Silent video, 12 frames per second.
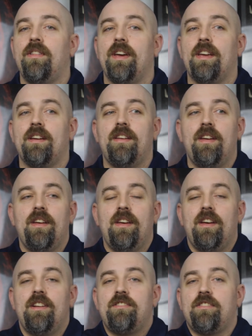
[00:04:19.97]
Like a
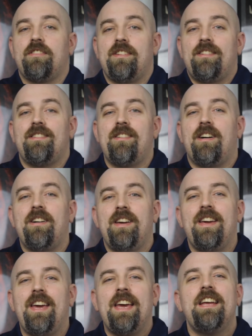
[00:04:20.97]
just a, uh,
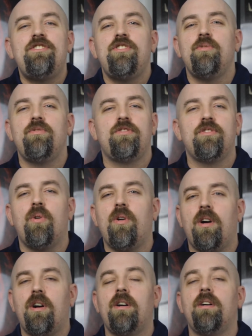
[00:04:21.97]
it hits you so
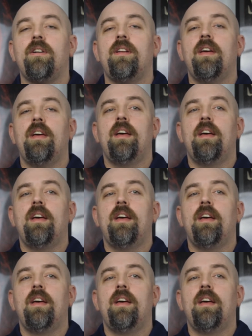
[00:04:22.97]
hard